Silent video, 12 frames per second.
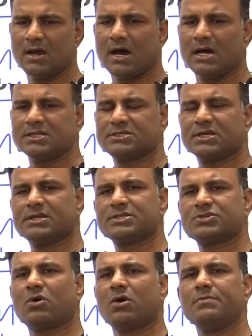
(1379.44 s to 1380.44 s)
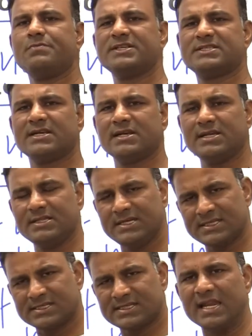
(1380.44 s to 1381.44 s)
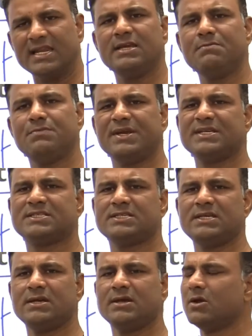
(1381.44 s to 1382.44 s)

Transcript: Answer is called basically the celibacy,